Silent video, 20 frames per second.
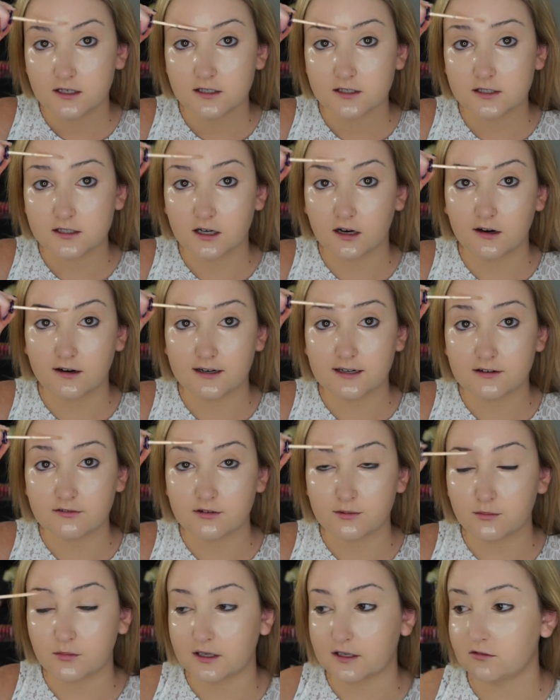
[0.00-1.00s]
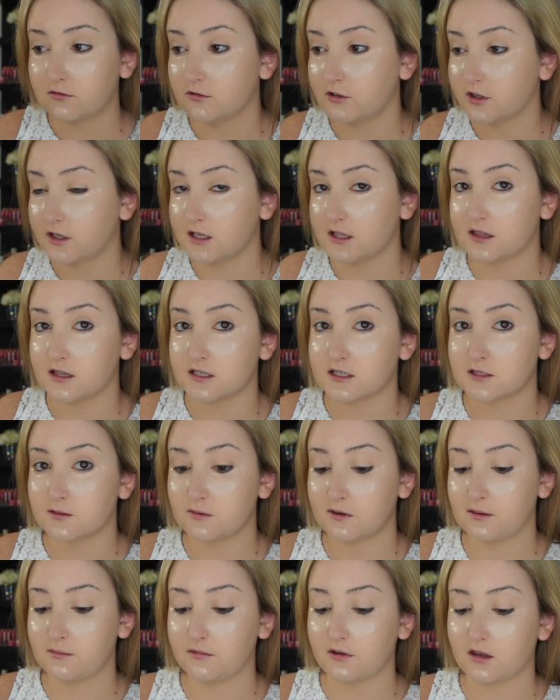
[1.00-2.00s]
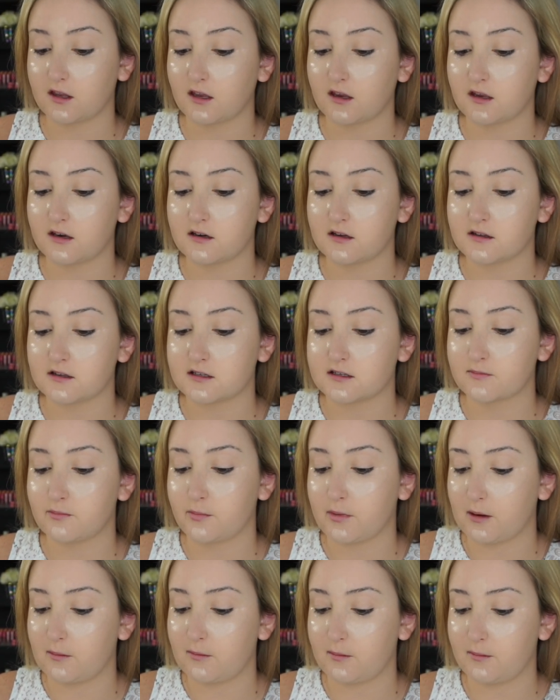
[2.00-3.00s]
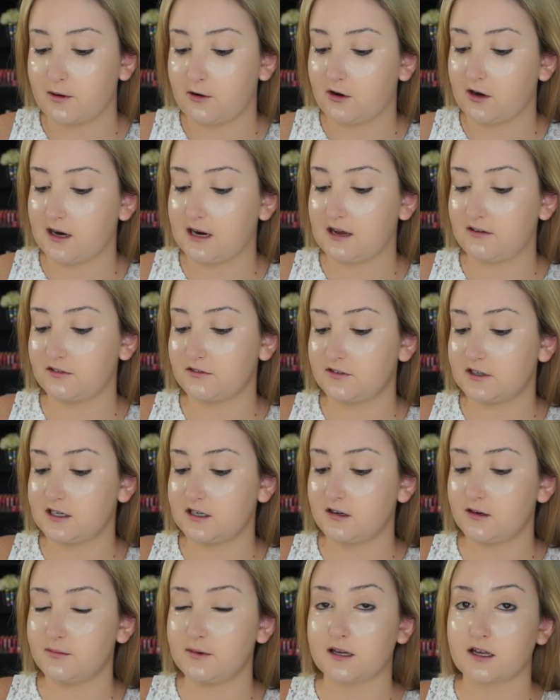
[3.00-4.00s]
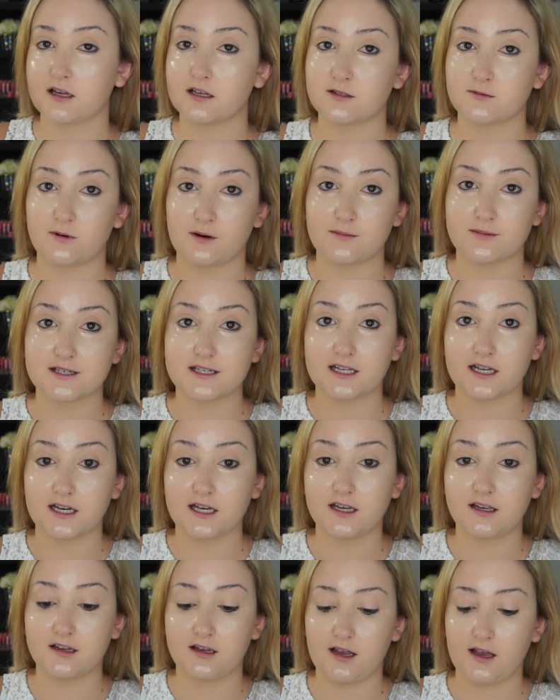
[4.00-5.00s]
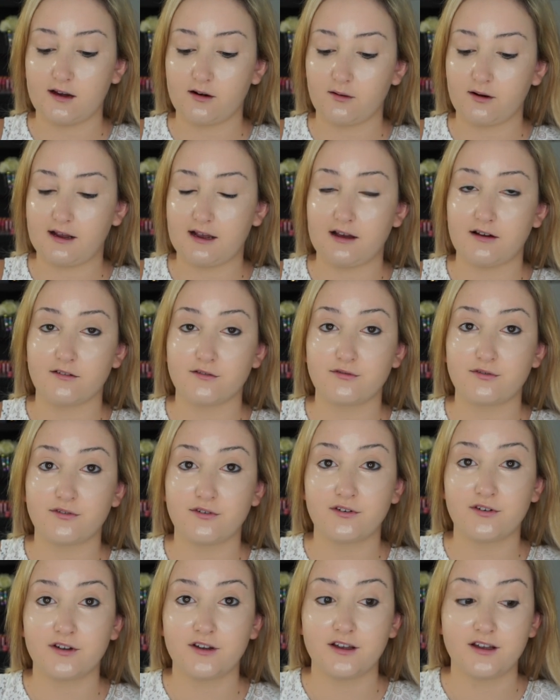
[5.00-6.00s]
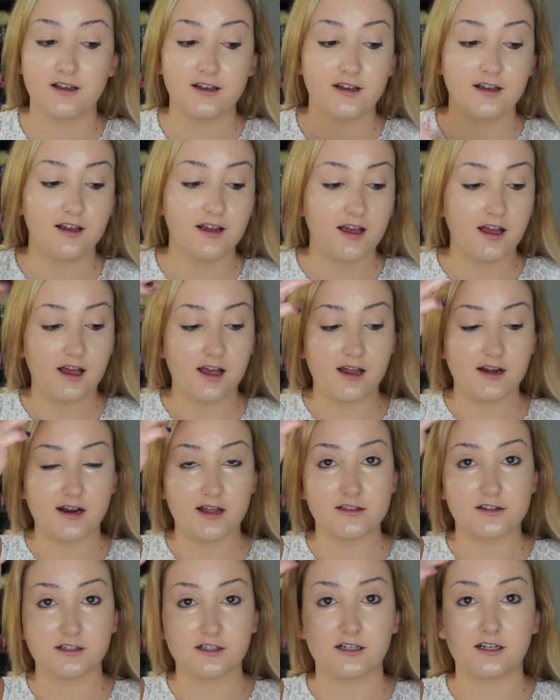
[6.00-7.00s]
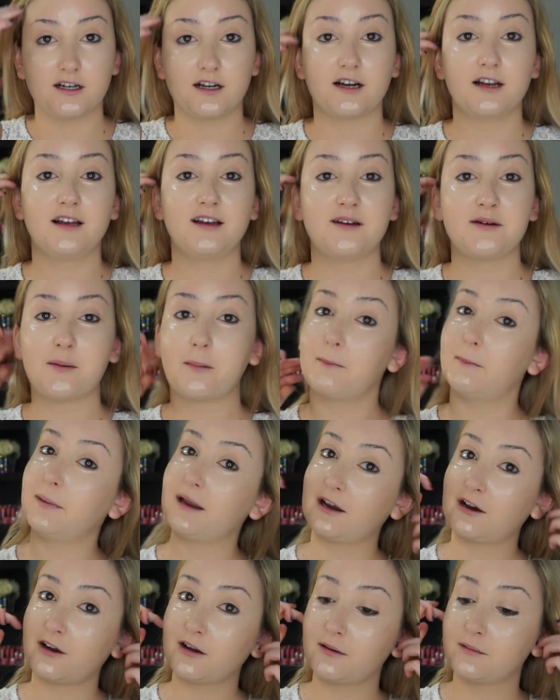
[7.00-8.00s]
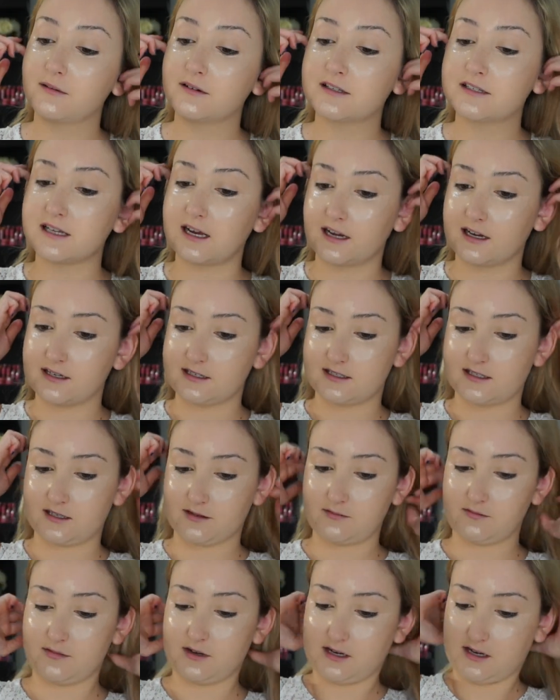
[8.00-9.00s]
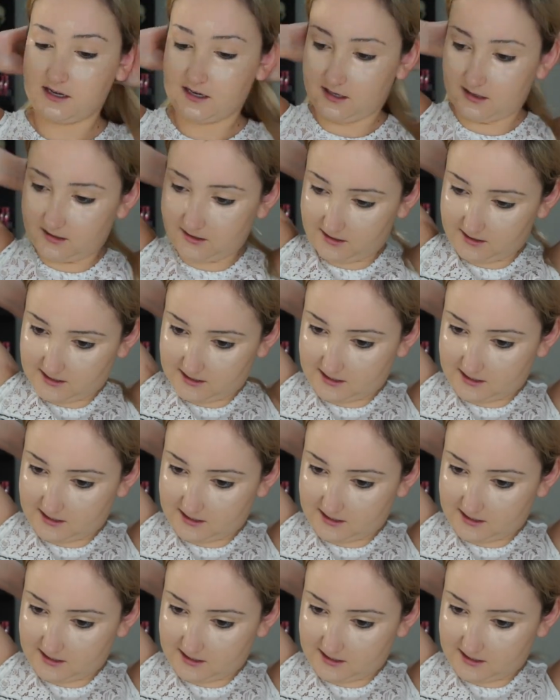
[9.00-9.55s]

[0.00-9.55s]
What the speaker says: Sorry if I'm like looking this way. I'm looking into this baby mirror I have over here because where I'm sitting, I don't have another mirror besides my